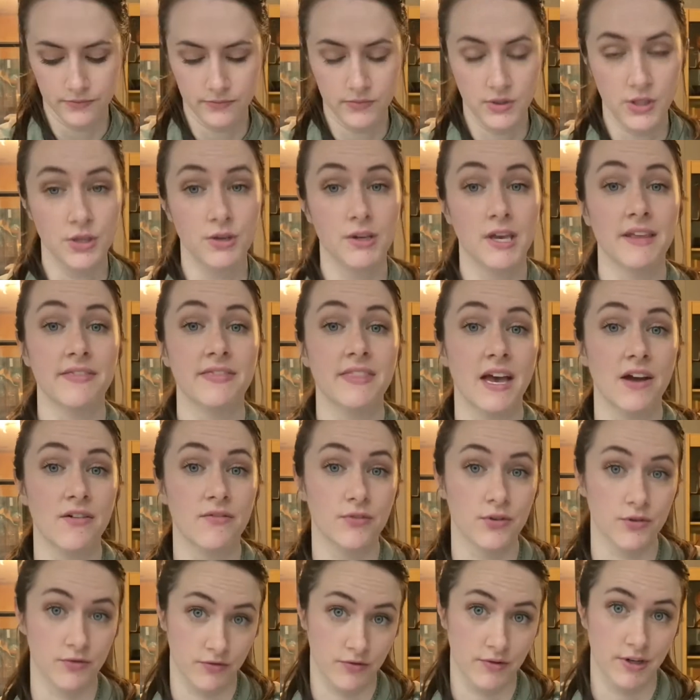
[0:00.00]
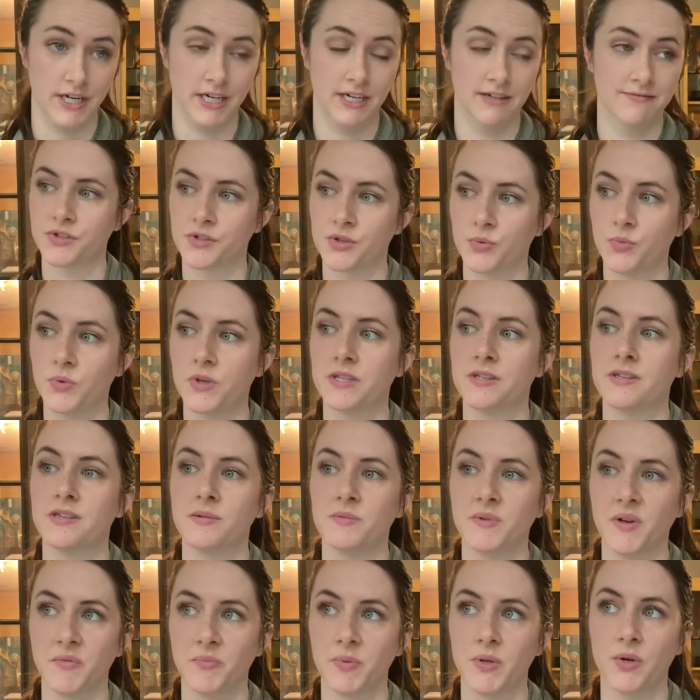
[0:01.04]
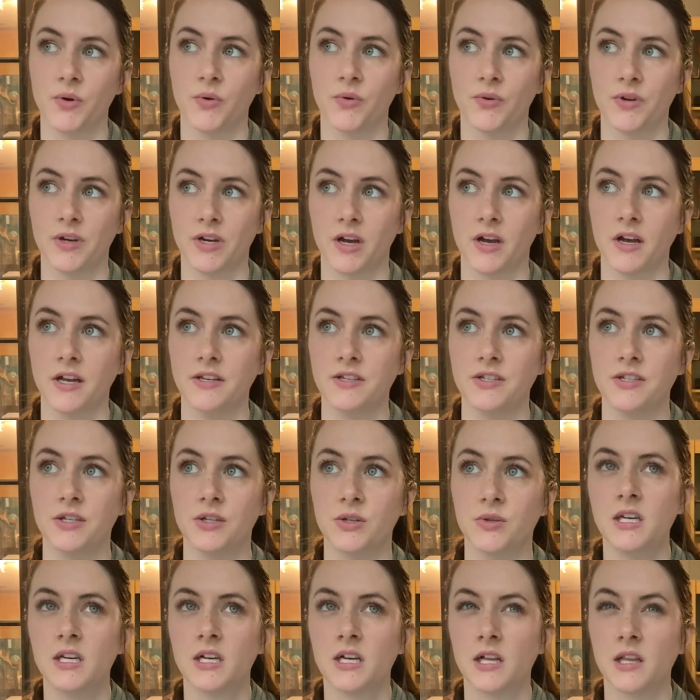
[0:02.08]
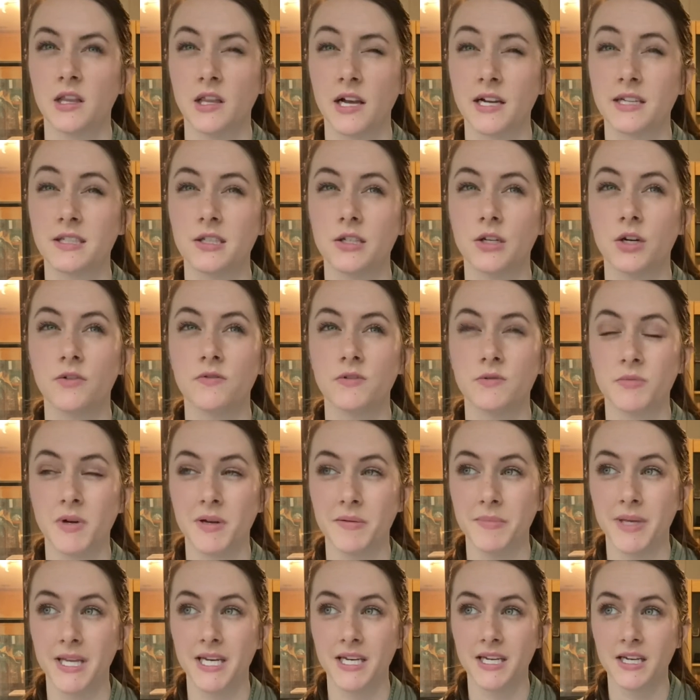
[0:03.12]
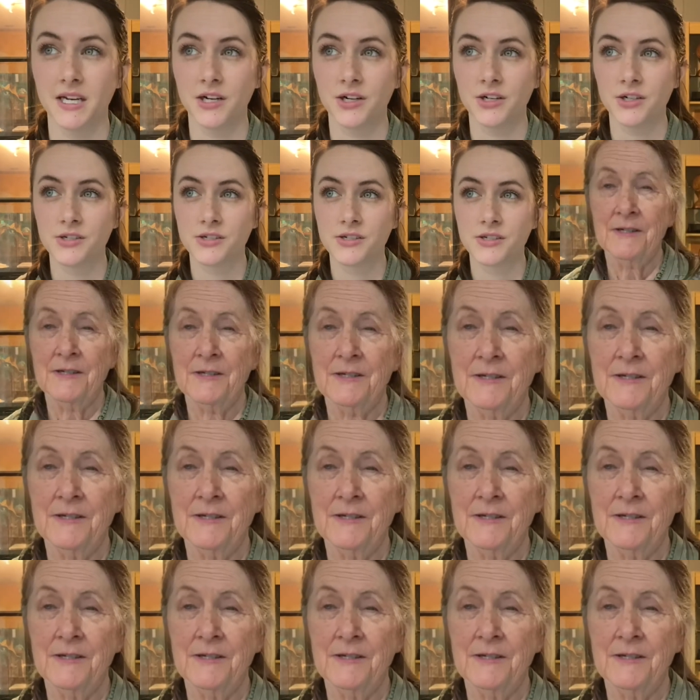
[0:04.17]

You get that for free, the wisdom I've been holding on to, collected over my many years.